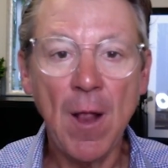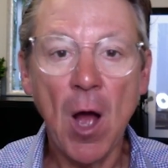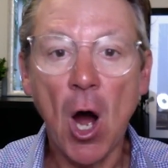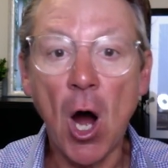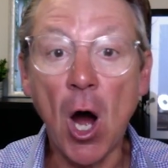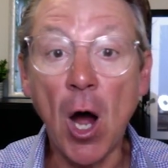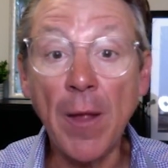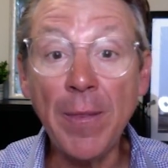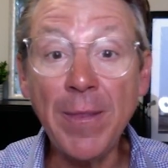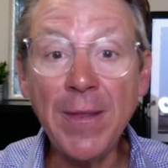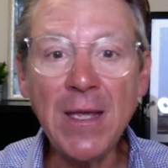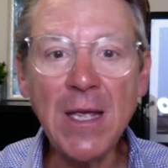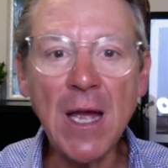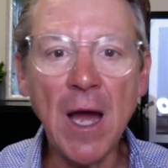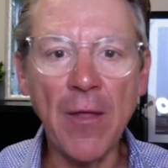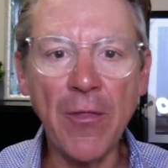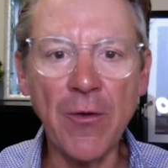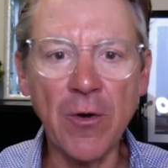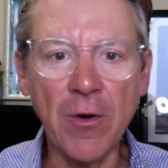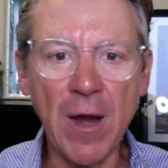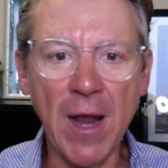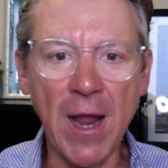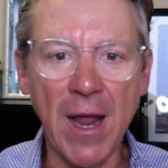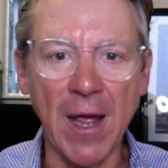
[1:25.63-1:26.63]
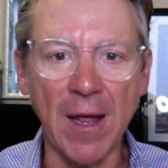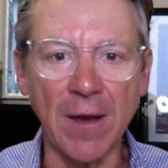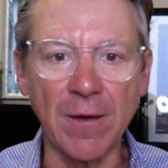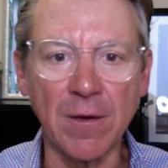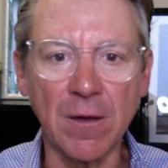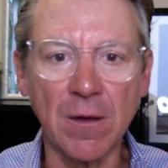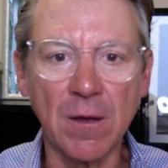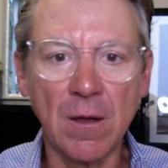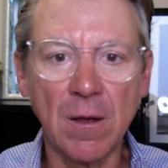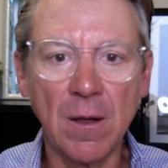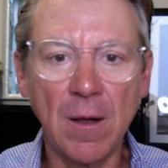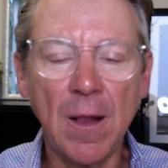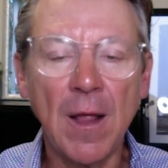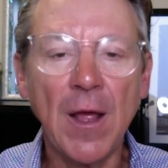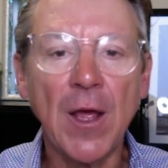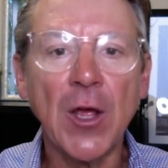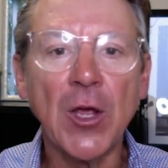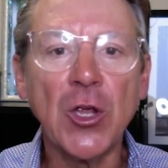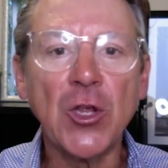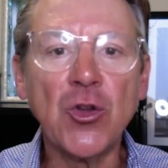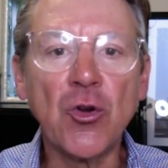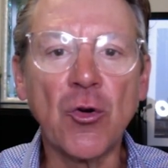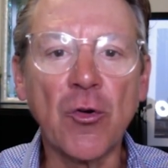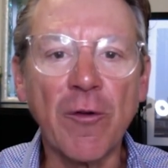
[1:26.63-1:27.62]
On the other hand,
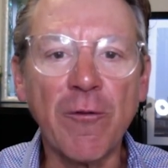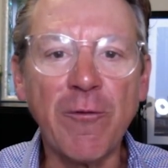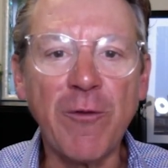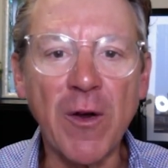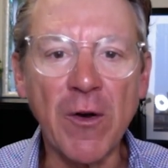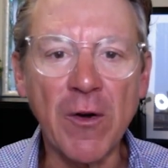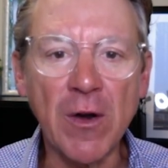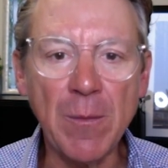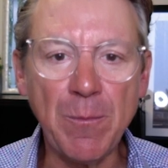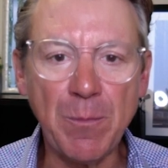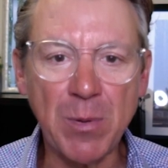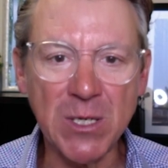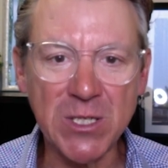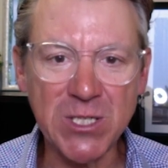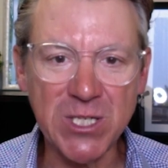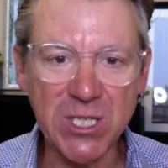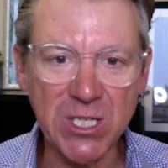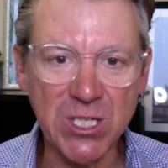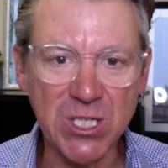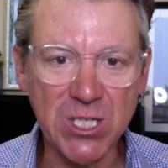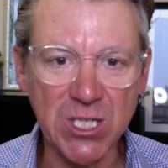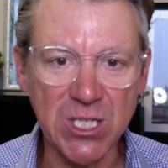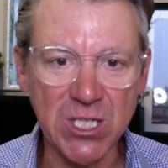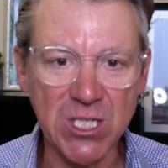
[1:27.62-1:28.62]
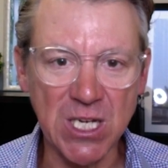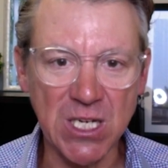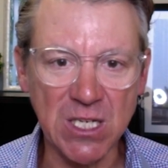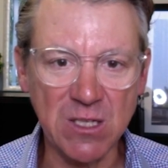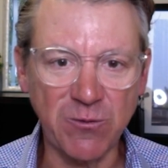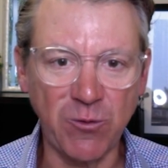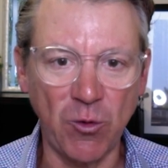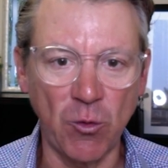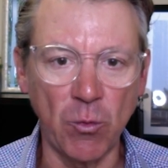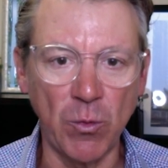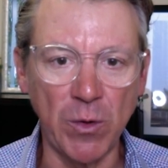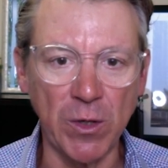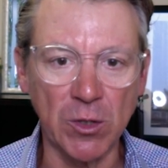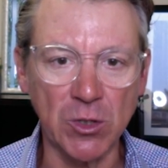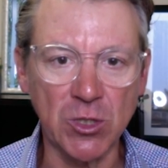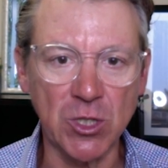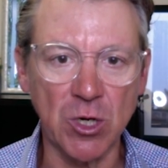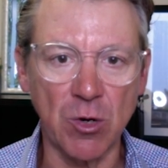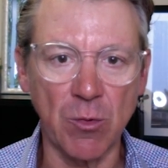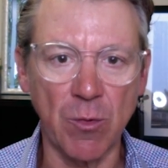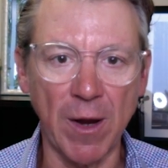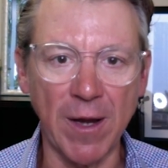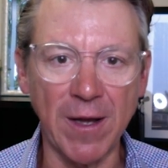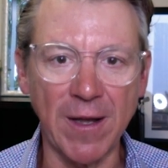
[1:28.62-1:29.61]
you're a very busy, successful realtor
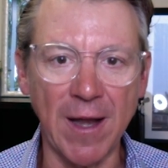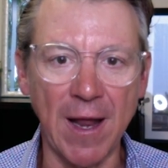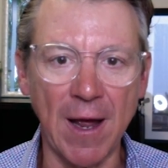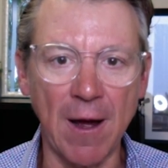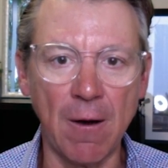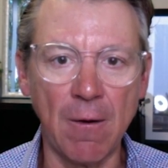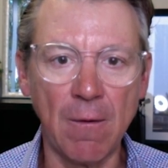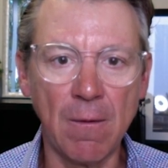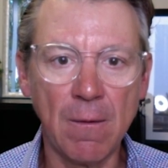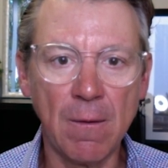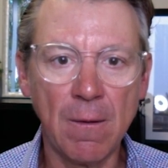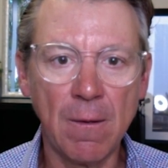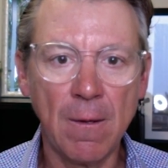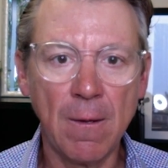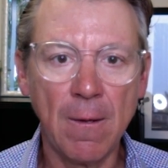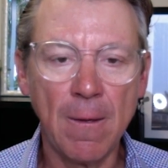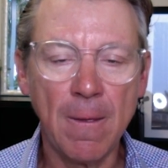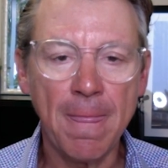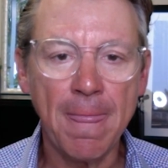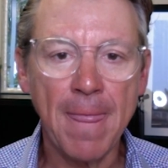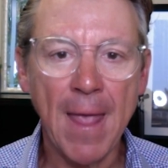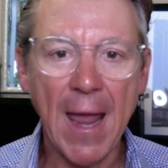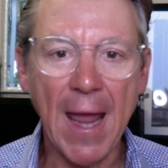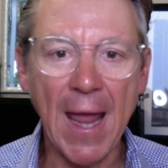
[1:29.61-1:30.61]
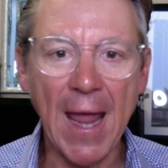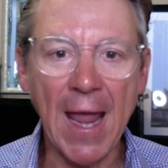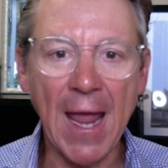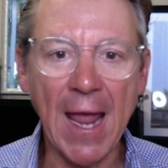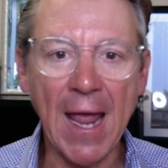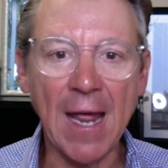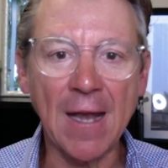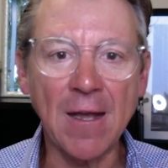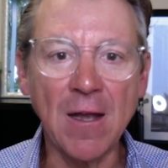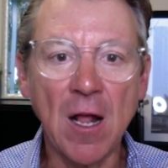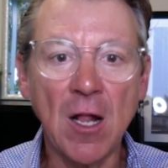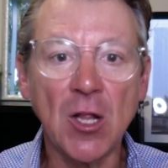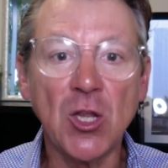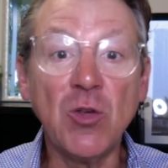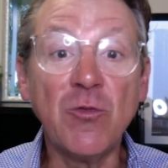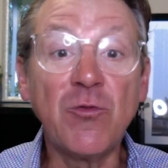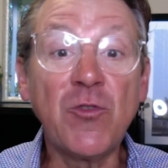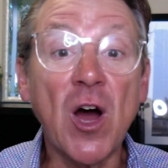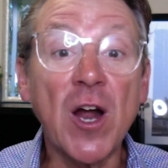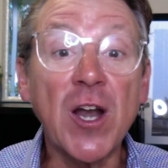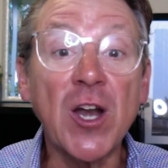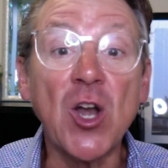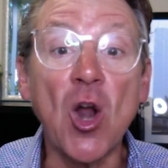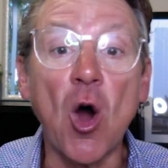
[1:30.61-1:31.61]
right now, and you've
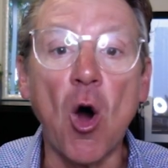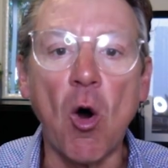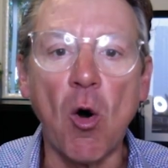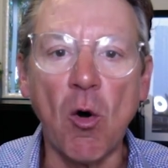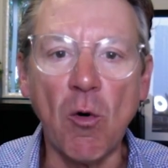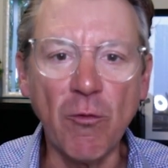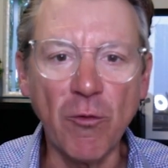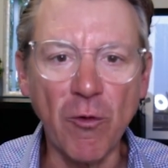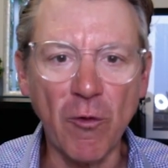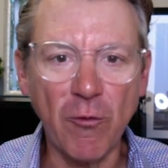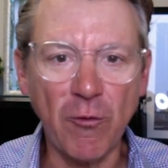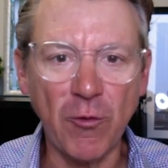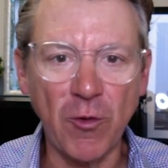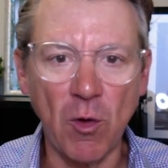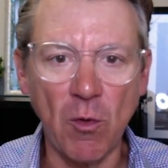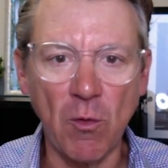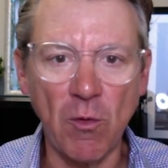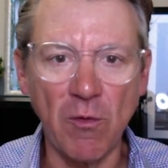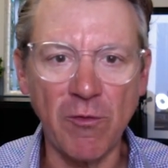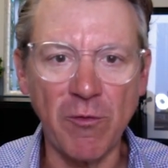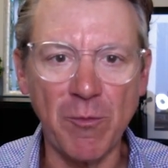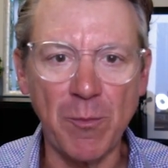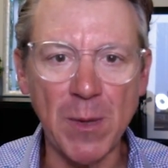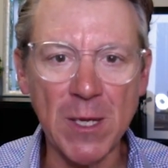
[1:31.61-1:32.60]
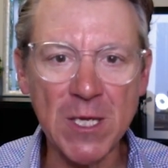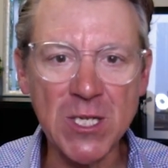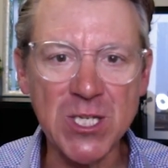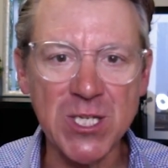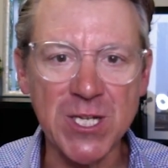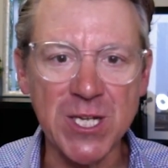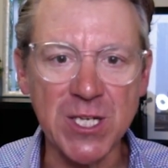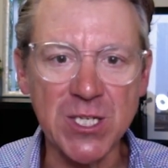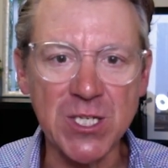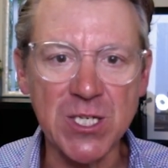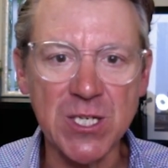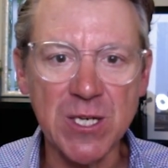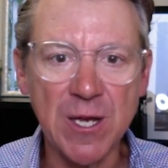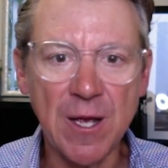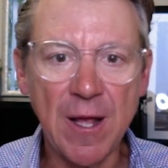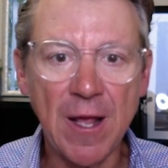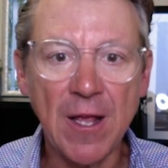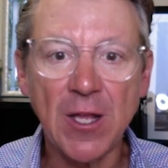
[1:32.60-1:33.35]
got an overflow of business.